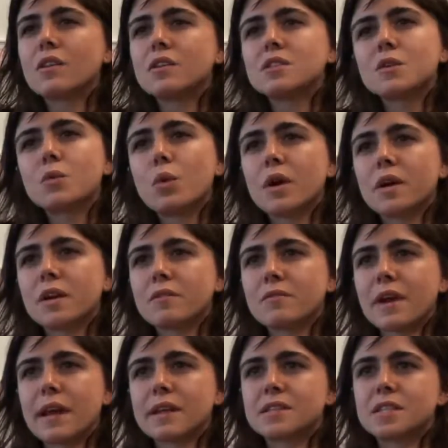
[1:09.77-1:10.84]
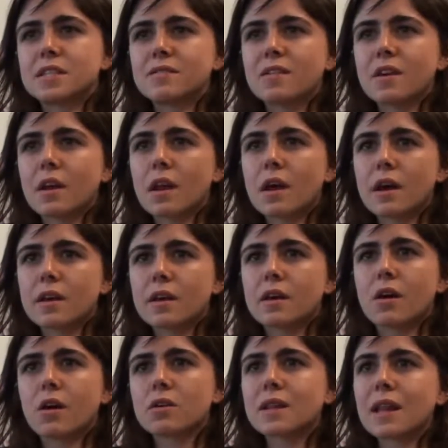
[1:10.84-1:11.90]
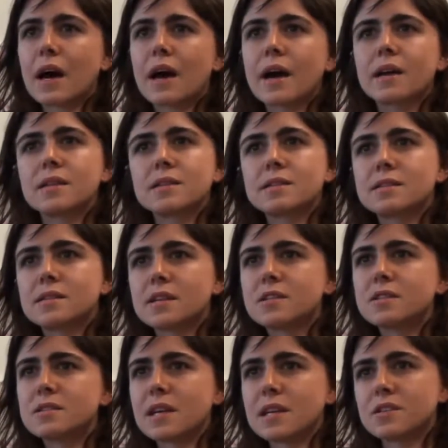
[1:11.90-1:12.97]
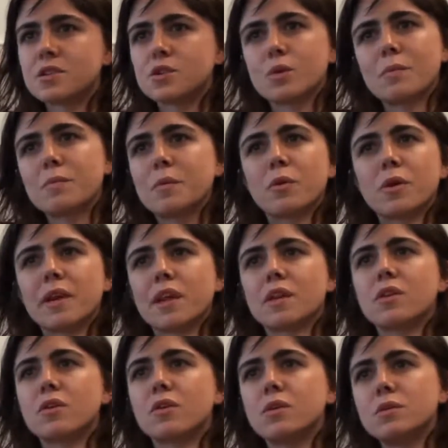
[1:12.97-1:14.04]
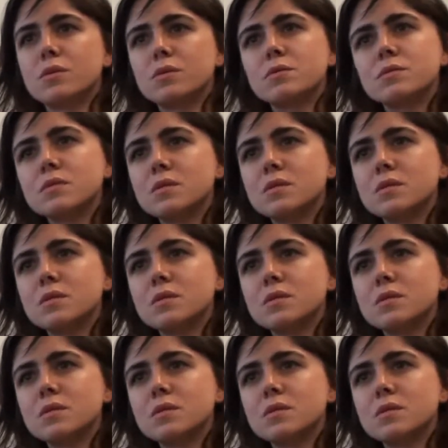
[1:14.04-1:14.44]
How does it work in reality? There are like hotlines, centers where people can go.